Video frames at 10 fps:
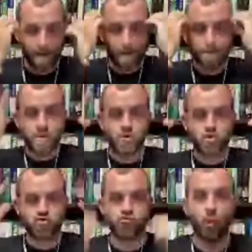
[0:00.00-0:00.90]

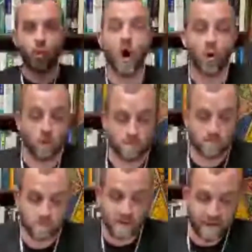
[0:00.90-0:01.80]
Whoa,
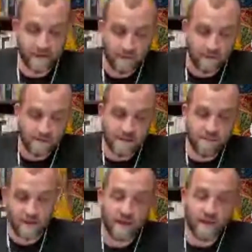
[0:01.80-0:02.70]
right? I
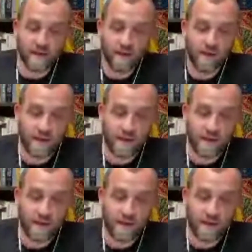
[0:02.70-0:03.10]
mean,